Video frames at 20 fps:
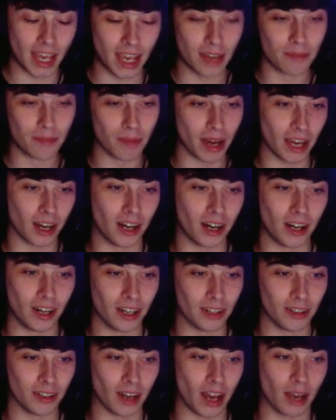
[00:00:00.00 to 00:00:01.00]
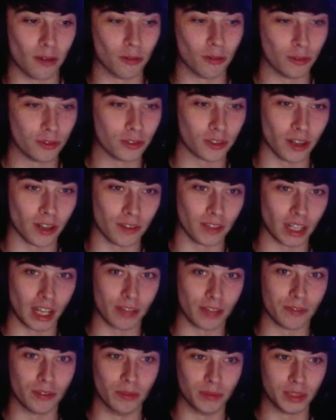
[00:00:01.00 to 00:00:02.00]
in my heart, I will forever
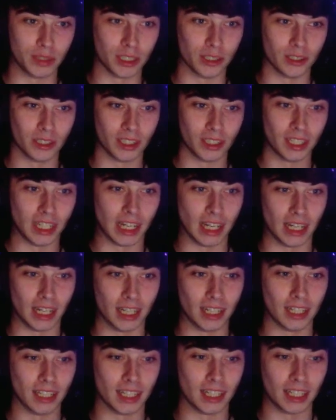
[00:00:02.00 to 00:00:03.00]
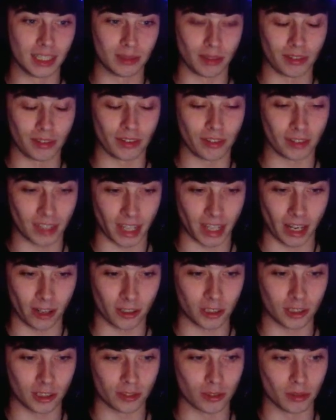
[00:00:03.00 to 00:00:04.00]
love them too, as my favorite
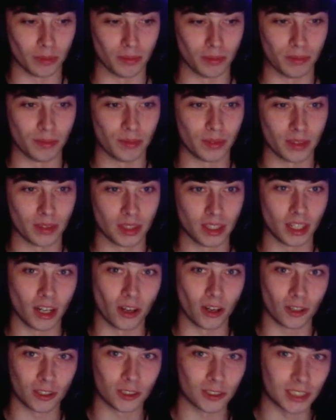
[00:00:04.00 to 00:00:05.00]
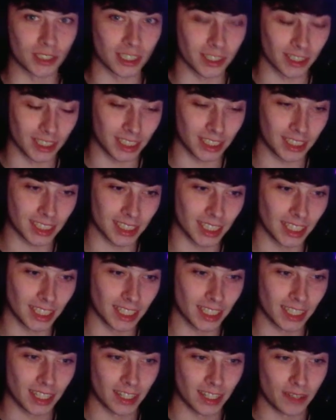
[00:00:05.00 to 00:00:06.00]
characters from the Naruto series.
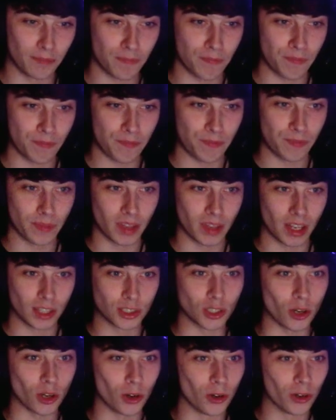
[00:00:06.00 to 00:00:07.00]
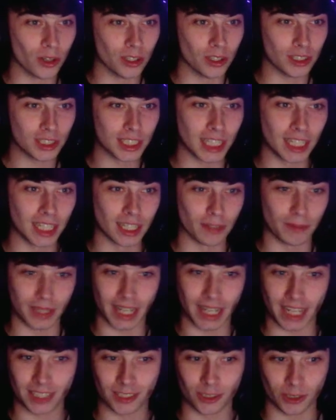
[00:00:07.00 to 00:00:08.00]
So, seeing that
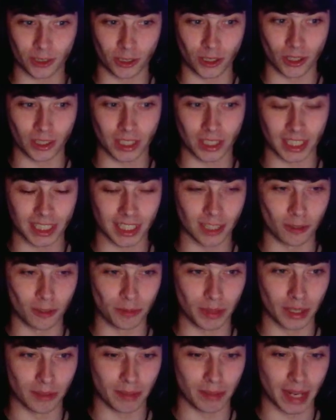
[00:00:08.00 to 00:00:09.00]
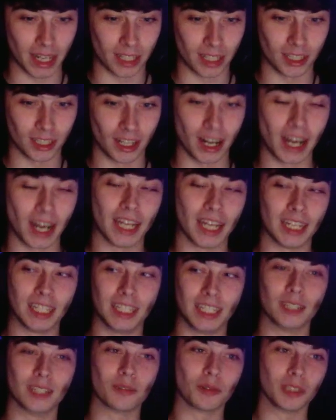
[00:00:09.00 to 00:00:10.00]
Minato got this little bit of manga, I
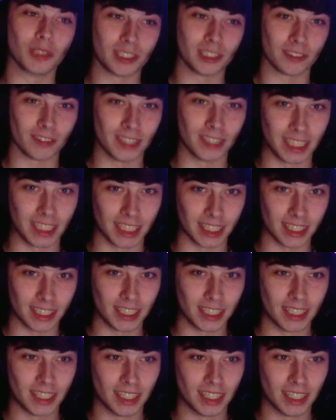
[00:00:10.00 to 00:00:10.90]
did want to read it.